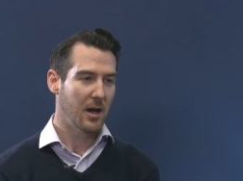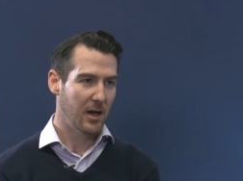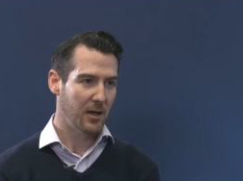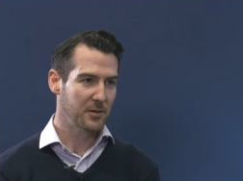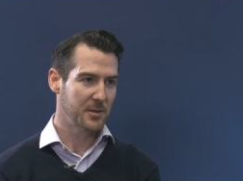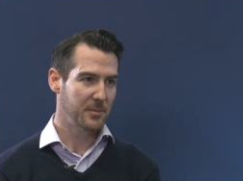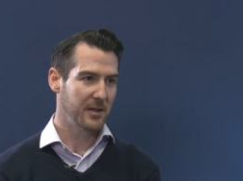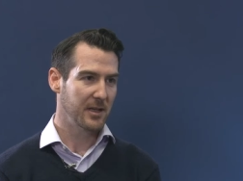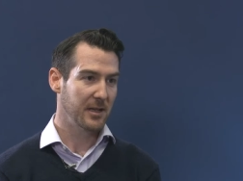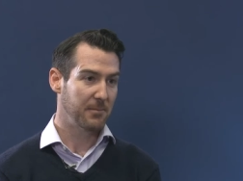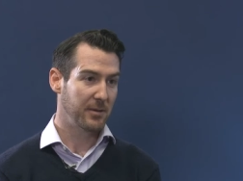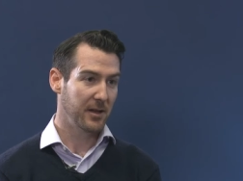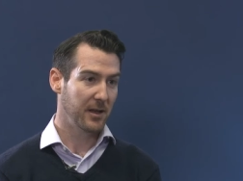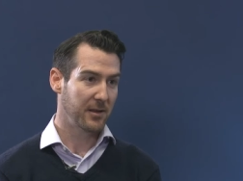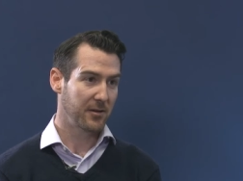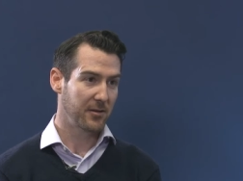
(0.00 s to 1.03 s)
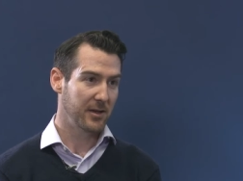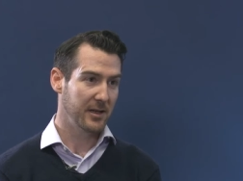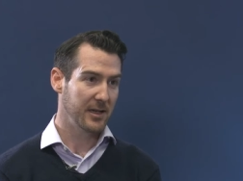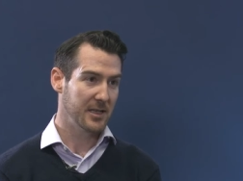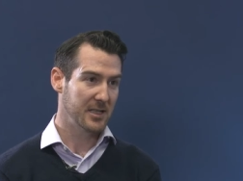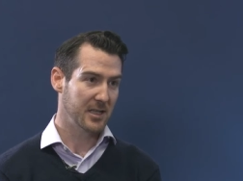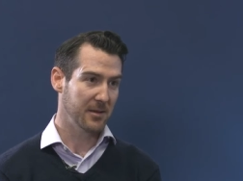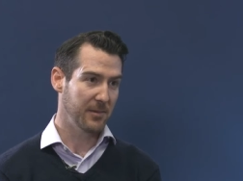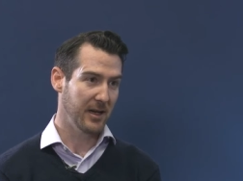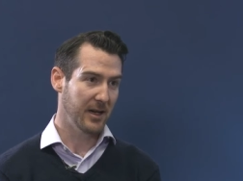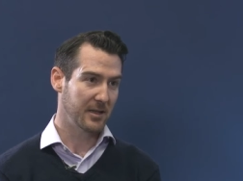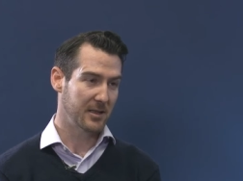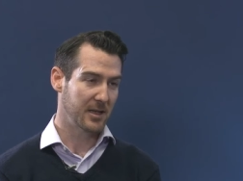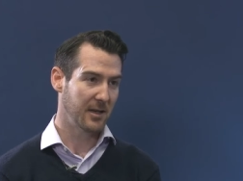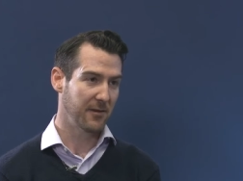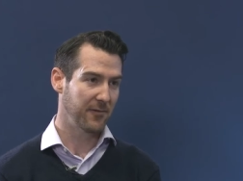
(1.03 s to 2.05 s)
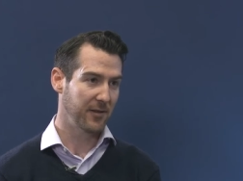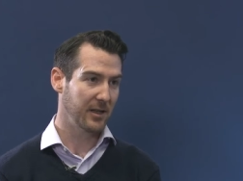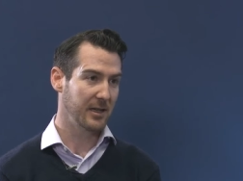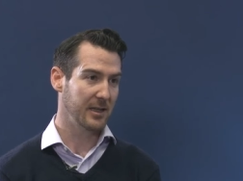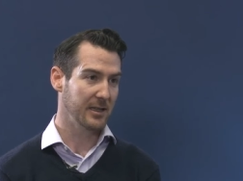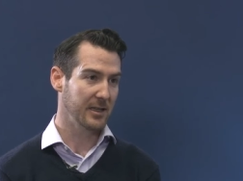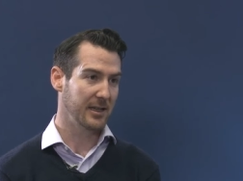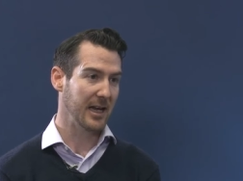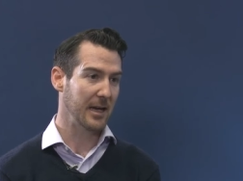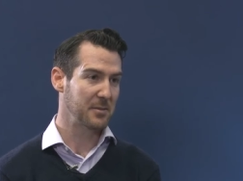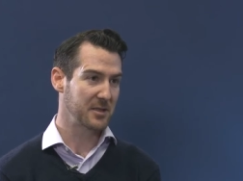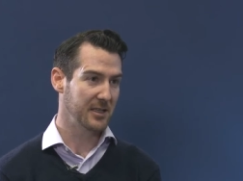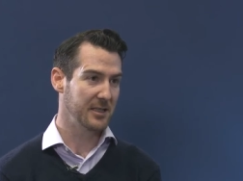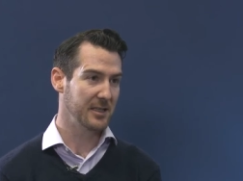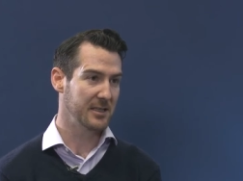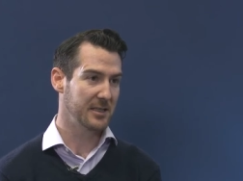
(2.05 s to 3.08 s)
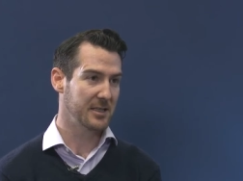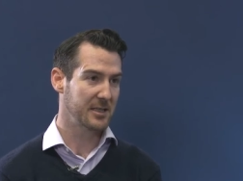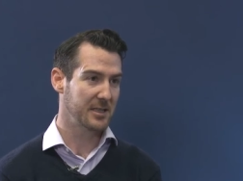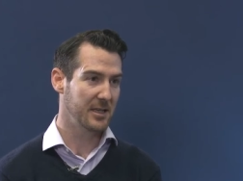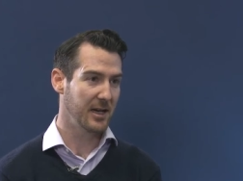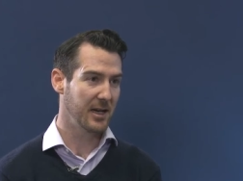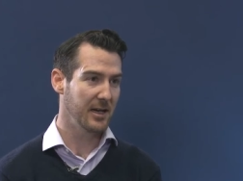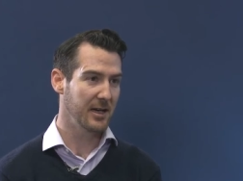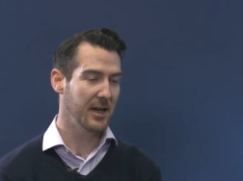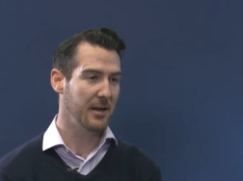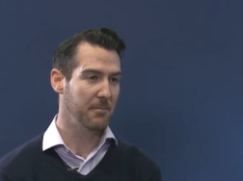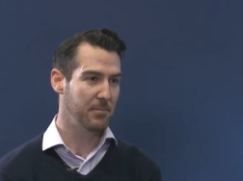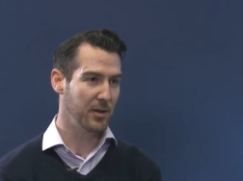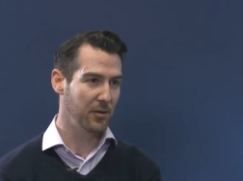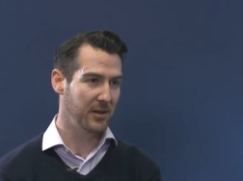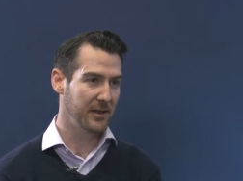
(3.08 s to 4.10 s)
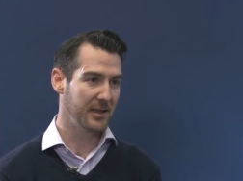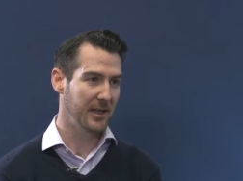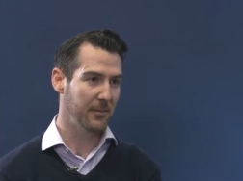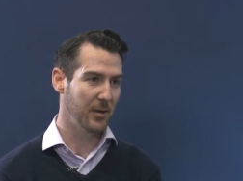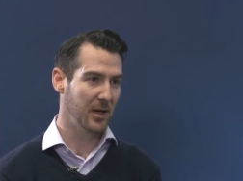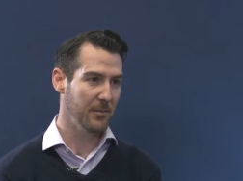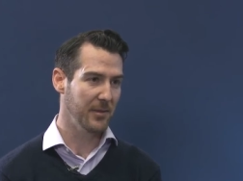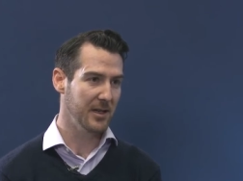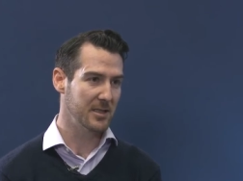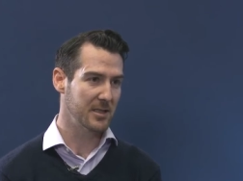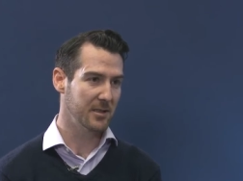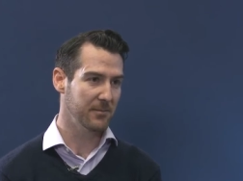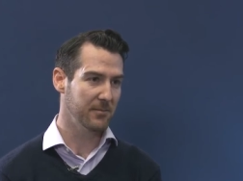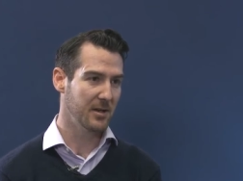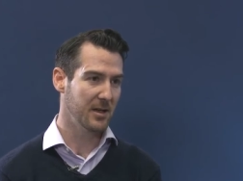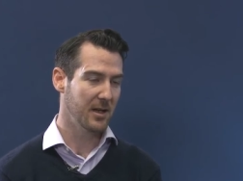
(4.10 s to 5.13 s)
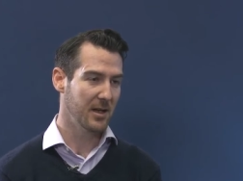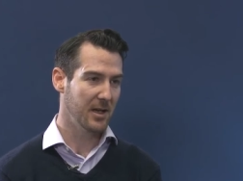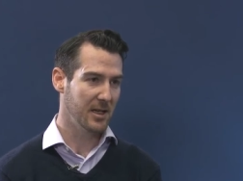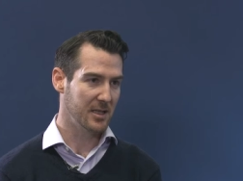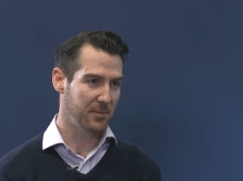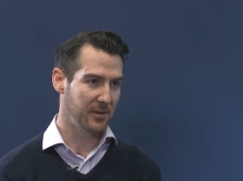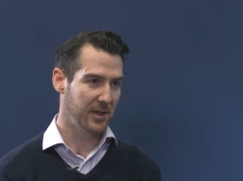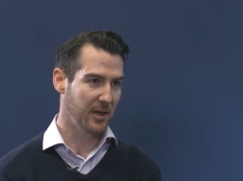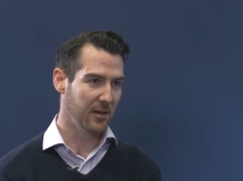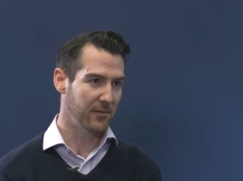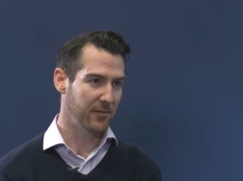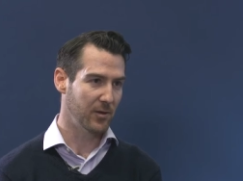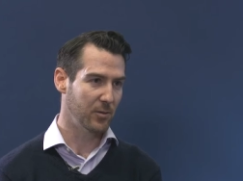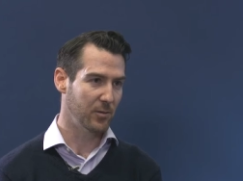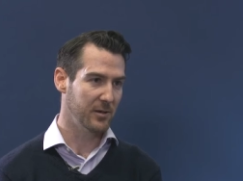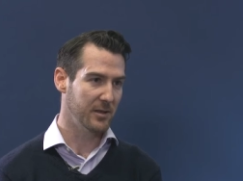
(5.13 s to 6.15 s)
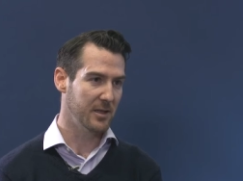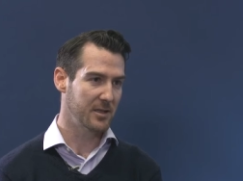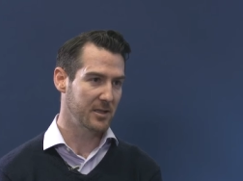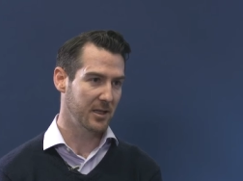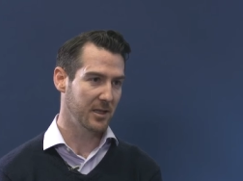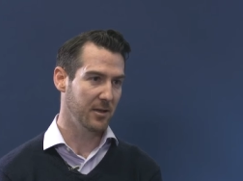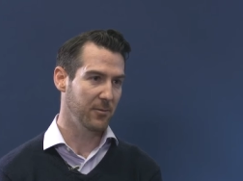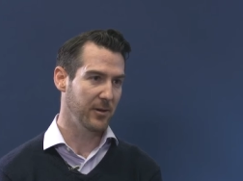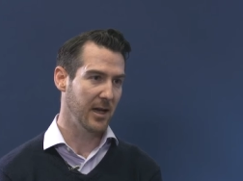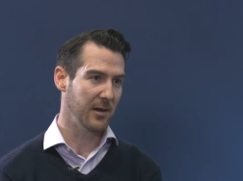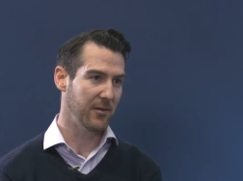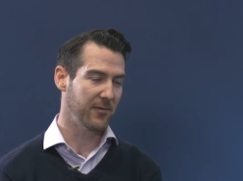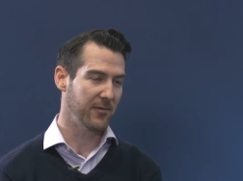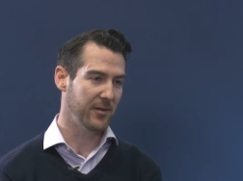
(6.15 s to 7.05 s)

Ultimately, Pillar 3 is about filling in the gaps that exist today and building that momentum as we go forward so that we have a